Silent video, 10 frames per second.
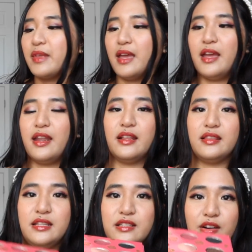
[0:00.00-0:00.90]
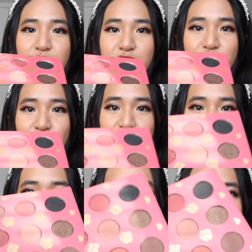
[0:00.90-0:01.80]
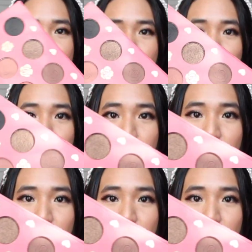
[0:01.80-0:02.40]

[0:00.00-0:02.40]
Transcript: and these are the shades up